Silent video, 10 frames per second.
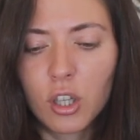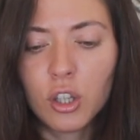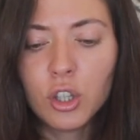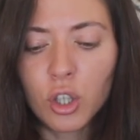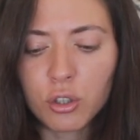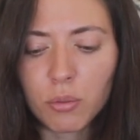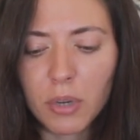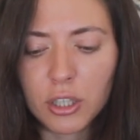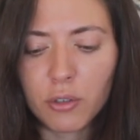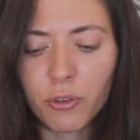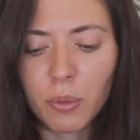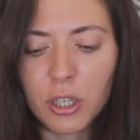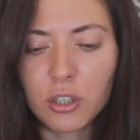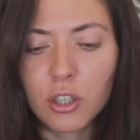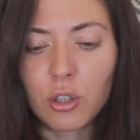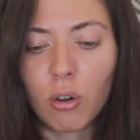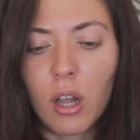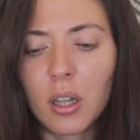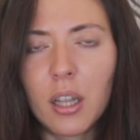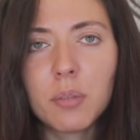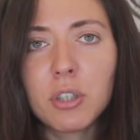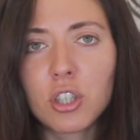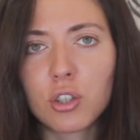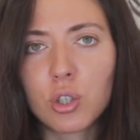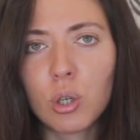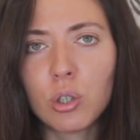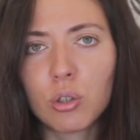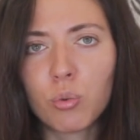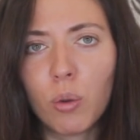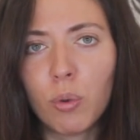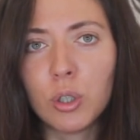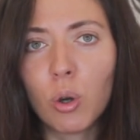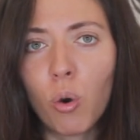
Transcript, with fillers: not much information at all. Let me just show you as well when you